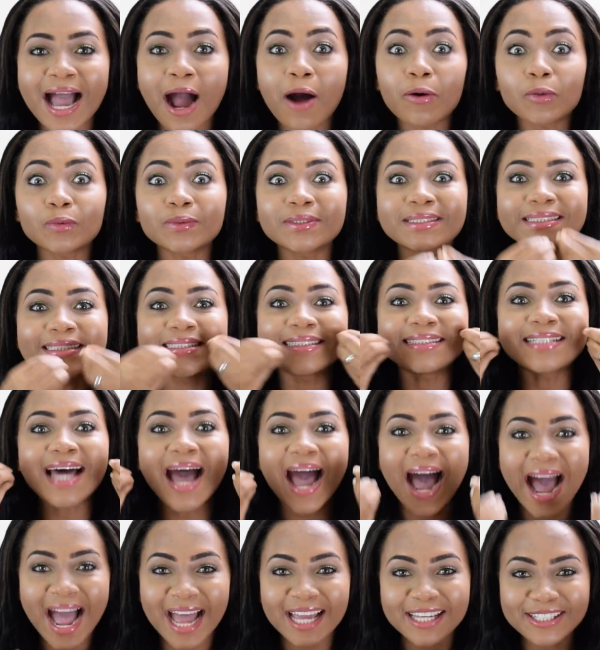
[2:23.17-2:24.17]
I would
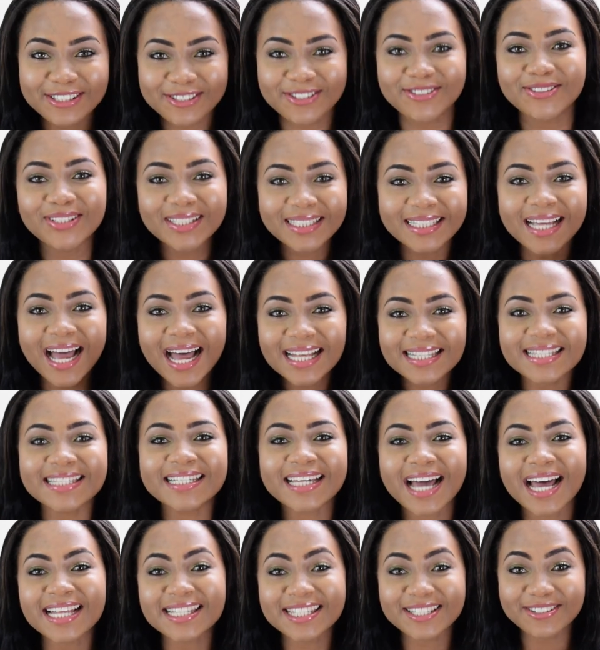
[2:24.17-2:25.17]
die to eat
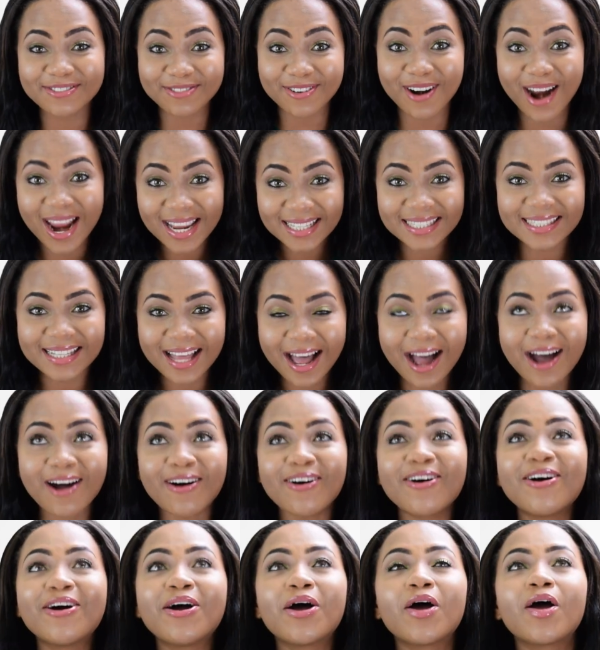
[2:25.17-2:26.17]
katikati right
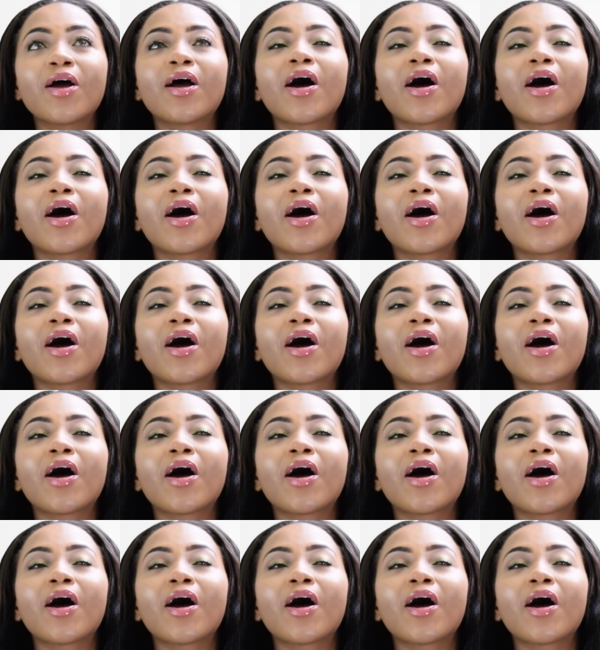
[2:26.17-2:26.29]
now.